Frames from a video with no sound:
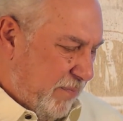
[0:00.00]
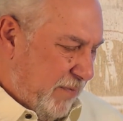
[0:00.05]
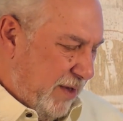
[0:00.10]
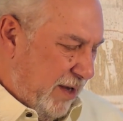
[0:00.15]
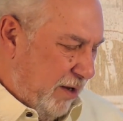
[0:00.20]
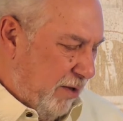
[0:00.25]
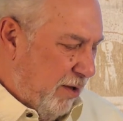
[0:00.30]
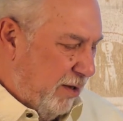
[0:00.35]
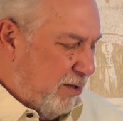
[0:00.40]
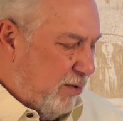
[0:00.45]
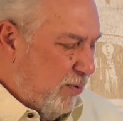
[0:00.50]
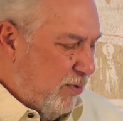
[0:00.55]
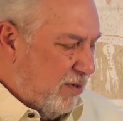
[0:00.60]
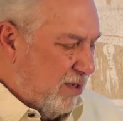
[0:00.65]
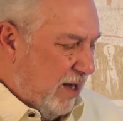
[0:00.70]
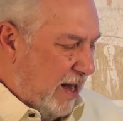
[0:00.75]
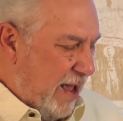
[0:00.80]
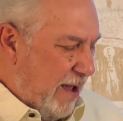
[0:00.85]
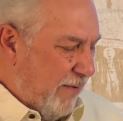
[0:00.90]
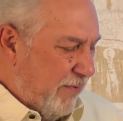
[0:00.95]
He looked to his
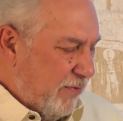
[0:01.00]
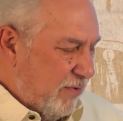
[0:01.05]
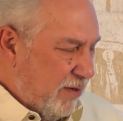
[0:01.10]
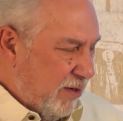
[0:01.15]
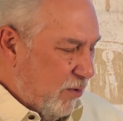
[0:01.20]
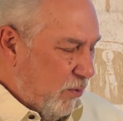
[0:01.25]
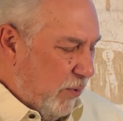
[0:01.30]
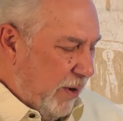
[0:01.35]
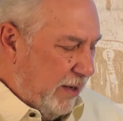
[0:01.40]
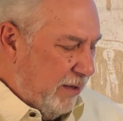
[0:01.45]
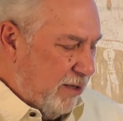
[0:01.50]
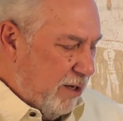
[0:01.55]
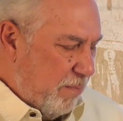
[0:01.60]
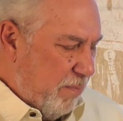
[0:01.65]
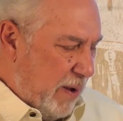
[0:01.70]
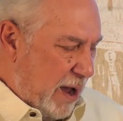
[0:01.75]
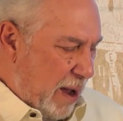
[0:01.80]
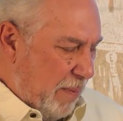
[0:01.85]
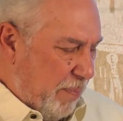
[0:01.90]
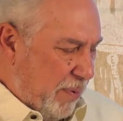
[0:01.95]
left and winked at
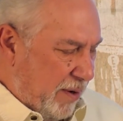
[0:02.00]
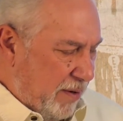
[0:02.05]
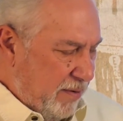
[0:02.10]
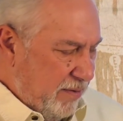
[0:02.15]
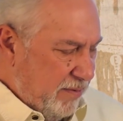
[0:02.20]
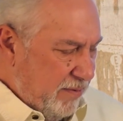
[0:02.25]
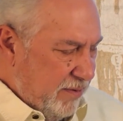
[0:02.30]
Papa.